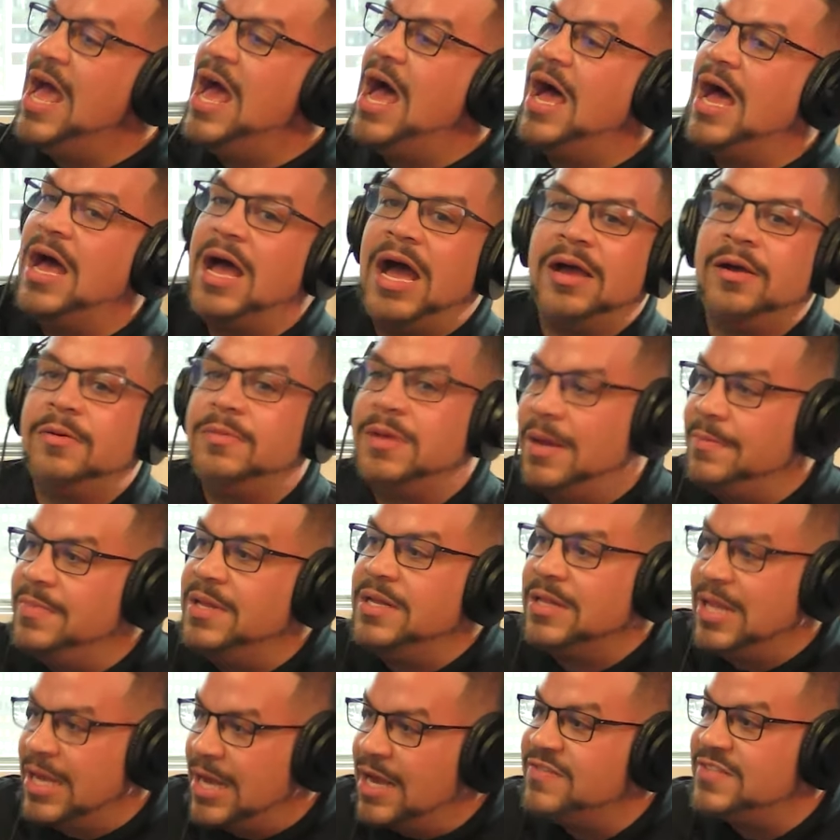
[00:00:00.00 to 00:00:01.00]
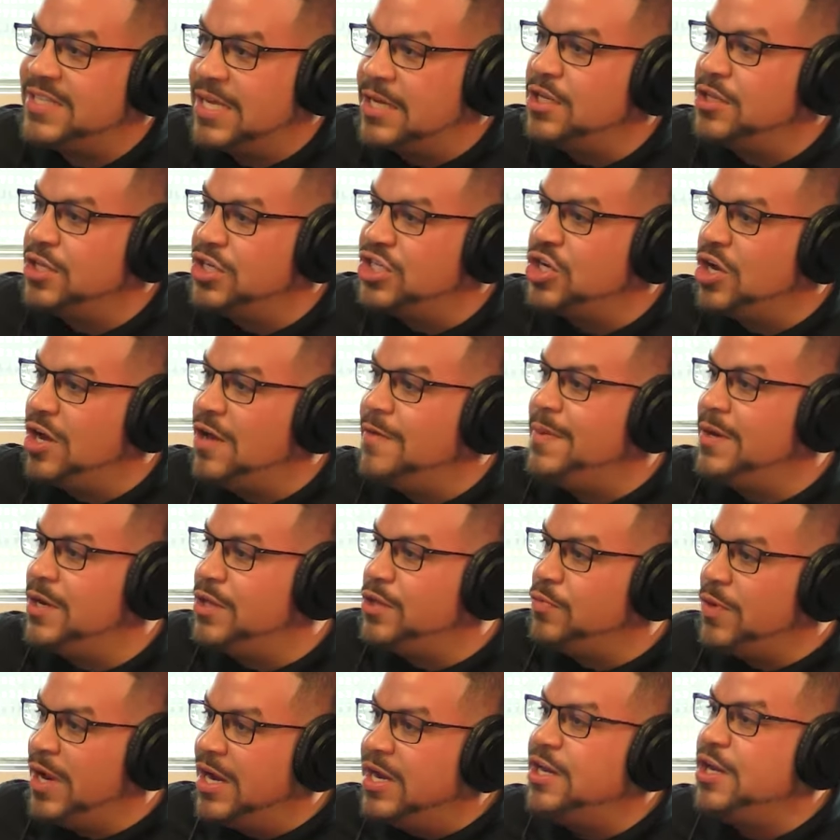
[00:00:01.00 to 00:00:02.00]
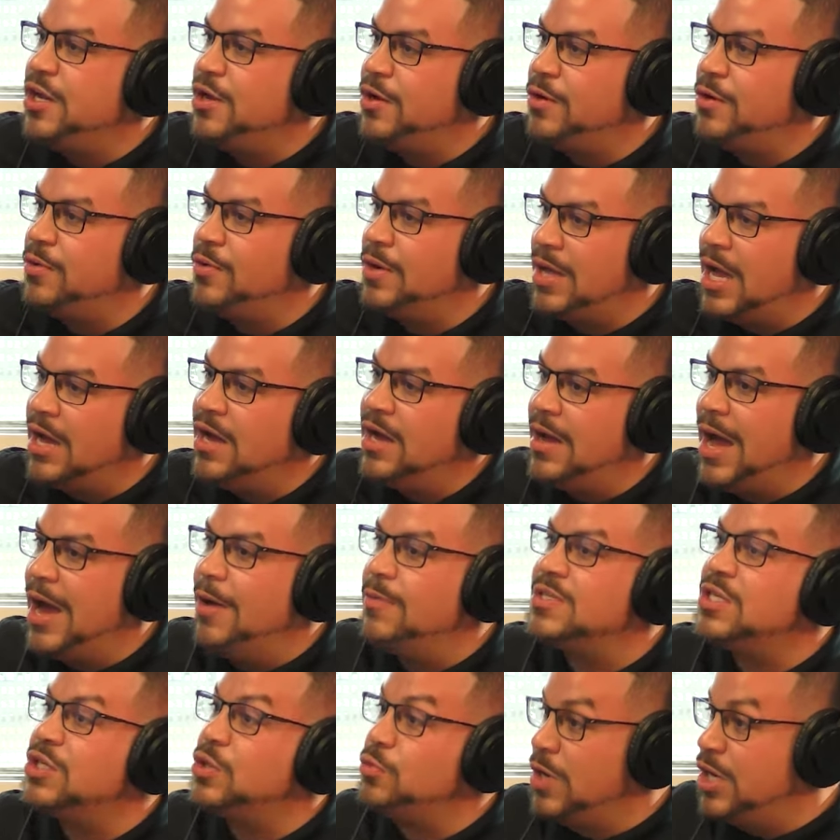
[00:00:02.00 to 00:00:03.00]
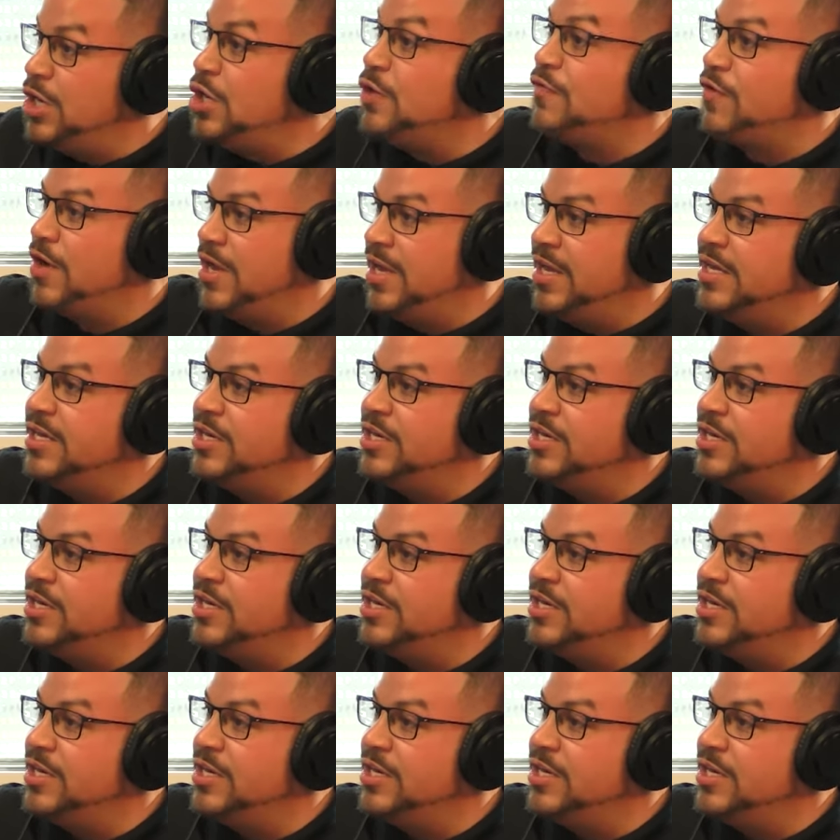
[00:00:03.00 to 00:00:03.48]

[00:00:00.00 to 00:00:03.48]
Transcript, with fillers: I, I, I, mean, like I've said on the show, I've been on the radio. Uh, I was on the radio for eight